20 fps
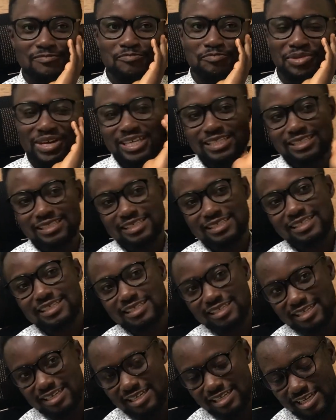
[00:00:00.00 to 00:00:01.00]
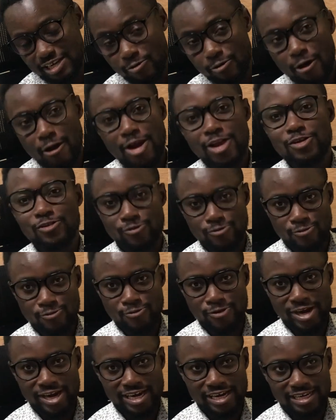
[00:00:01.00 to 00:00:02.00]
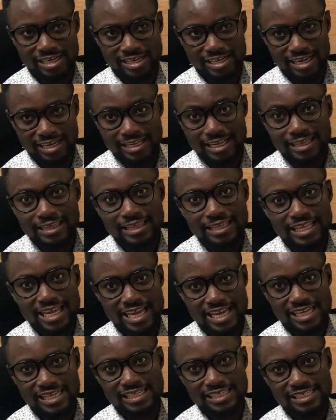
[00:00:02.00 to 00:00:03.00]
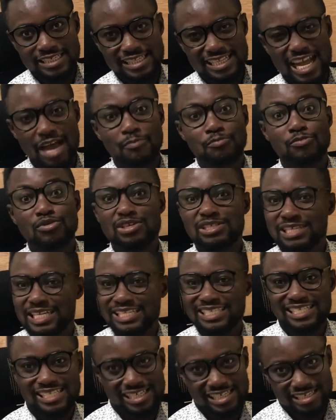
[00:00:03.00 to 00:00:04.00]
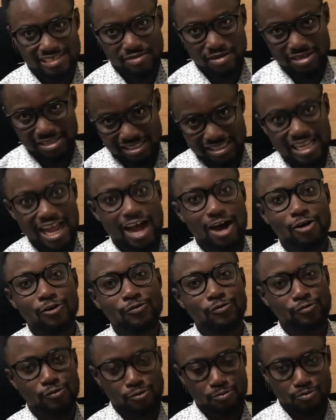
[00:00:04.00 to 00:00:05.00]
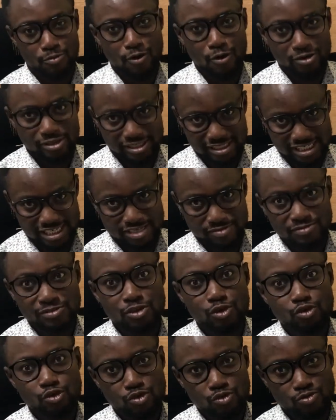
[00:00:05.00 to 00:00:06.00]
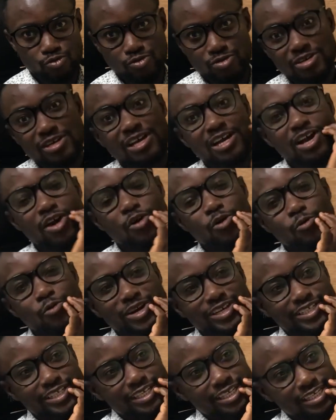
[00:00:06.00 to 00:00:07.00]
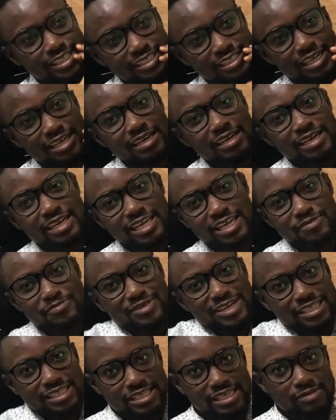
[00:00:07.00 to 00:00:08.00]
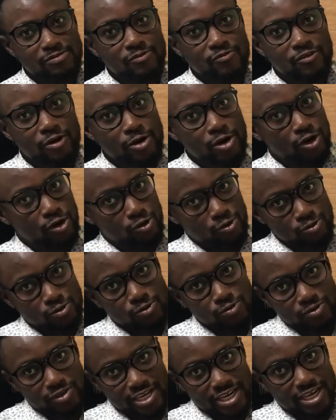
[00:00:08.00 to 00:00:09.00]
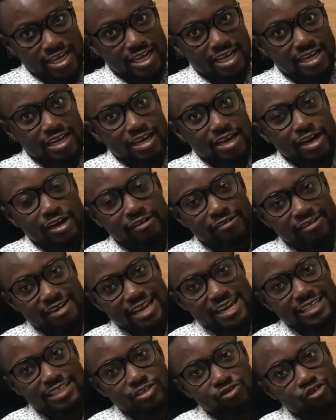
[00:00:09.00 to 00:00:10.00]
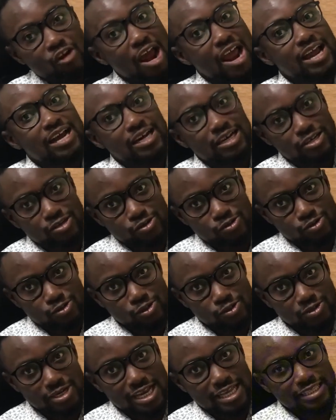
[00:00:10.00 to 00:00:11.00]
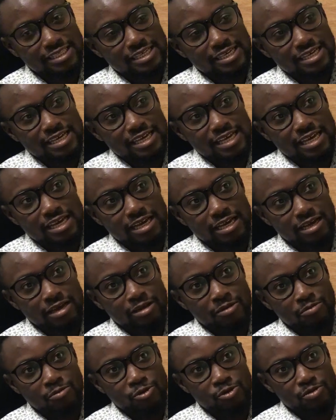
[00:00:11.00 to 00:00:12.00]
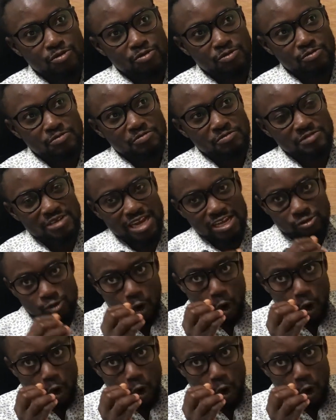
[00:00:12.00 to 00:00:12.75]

but they weren't doing the things that possession style football teams do, which is keep the team very close together, create triangles so that there's